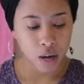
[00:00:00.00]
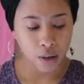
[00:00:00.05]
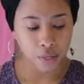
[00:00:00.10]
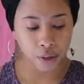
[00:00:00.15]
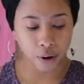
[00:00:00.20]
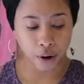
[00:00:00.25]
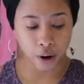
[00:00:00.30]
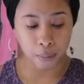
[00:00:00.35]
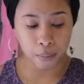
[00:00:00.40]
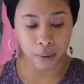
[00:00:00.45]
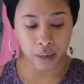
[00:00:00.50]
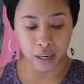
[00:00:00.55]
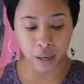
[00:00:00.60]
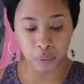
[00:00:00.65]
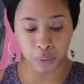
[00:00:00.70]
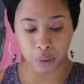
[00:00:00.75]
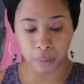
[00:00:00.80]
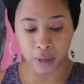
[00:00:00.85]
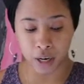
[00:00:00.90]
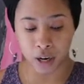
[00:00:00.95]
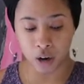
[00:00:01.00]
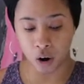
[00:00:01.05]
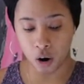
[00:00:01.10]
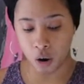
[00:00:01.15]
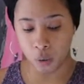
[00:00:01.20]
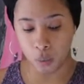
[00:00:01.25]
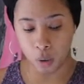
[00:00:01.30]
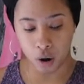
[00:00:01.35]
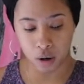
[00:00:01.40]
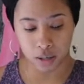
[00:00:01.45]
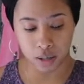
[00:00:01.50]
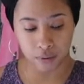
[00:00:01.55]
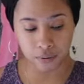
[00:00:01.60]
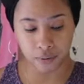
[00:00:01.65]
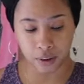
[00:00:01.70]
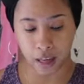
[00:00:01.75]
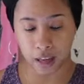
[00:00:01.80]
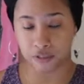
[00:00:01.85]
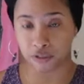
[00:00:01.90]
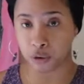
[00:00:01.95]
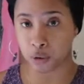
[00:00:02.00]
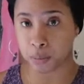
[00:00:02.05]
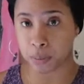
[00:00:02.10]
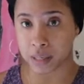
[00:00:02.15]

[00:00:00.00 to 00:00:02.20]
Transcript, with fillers: There are many women in all walks of life who